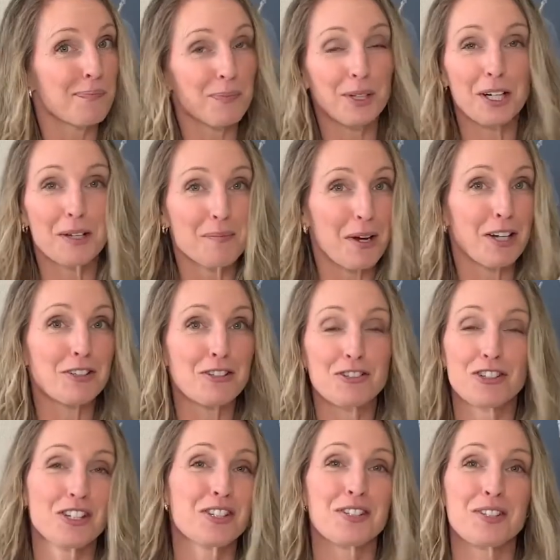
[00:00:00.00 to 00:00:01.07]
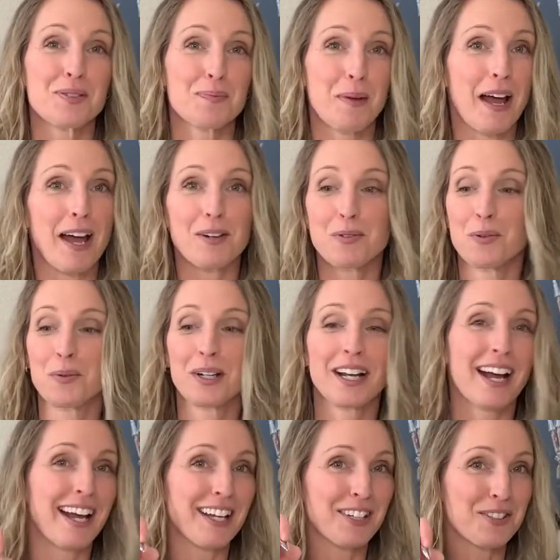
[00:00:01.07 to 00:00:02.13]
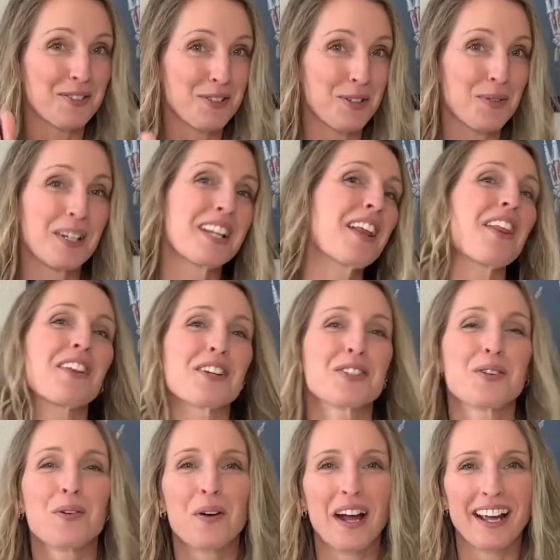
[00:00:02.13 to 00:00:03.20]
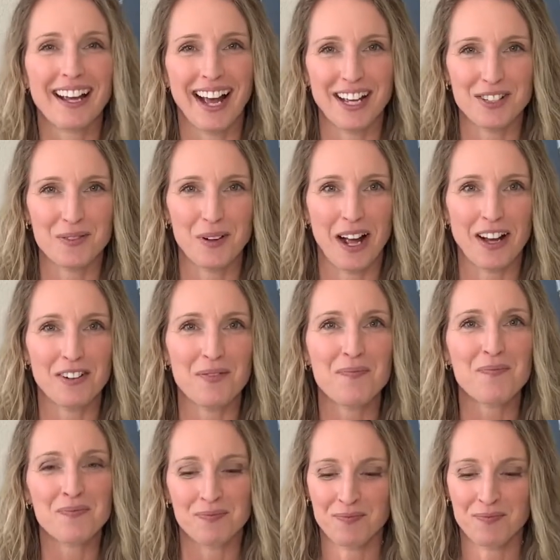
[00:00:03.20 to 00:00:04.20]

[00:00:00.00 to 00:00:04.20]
pretty much just as bad when I do it this way as well.